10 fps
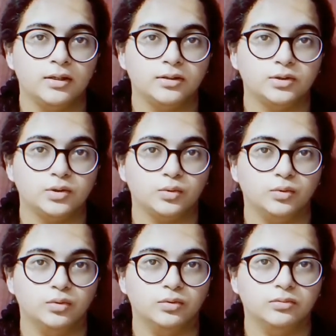
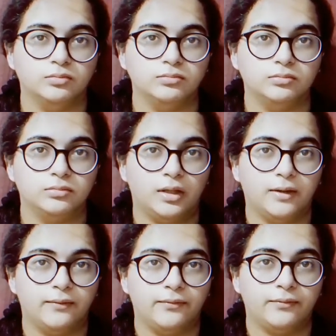So, if
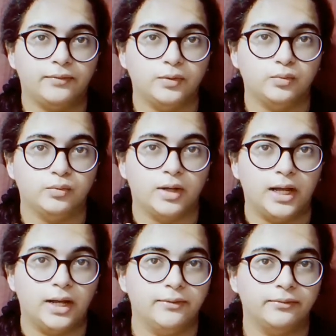you
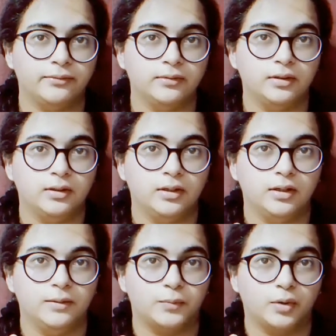have a
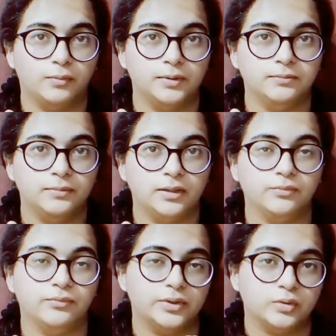problem in
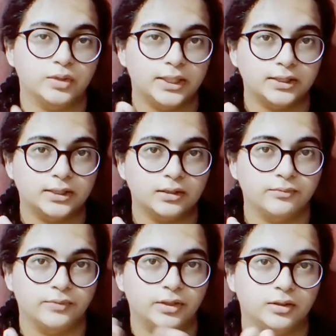visualizing
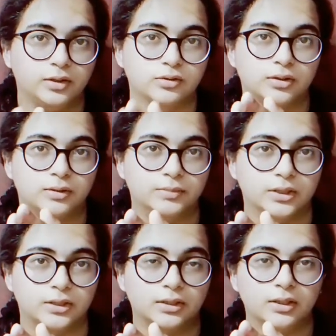whether your
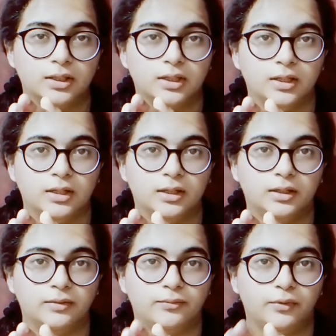subject
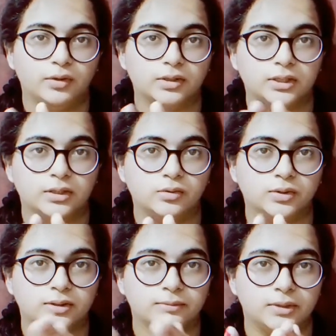falls into the
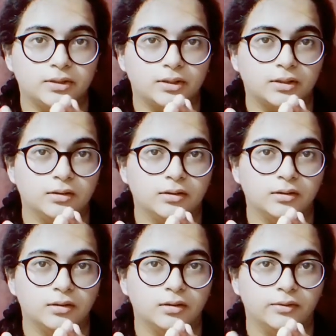symmetrical
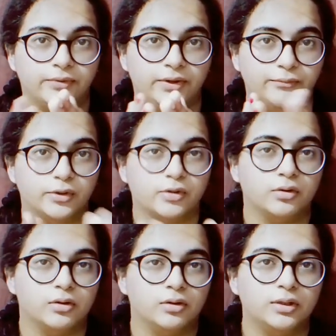framework or
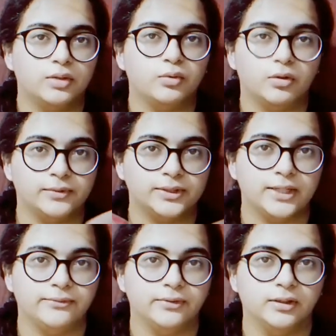not, you always
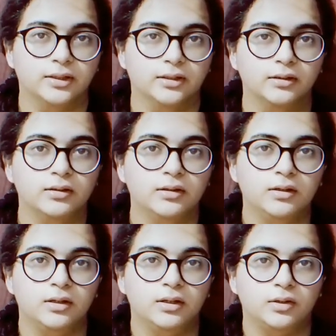have the grid
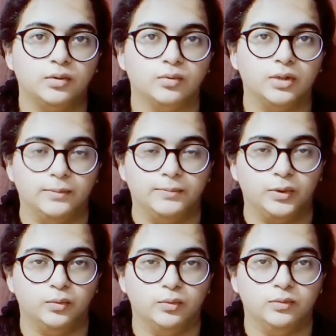to help you.